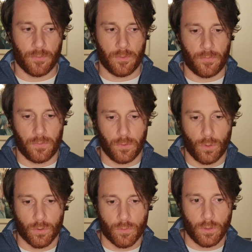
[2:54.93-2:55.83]

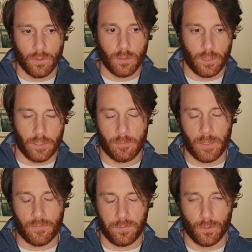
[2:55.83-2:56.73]
floral, a little
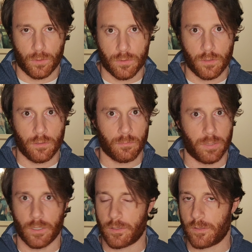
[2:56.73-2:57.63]
bit floral,
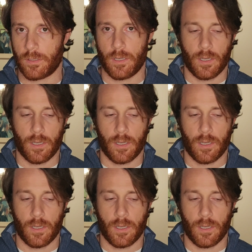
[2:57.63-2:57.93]
but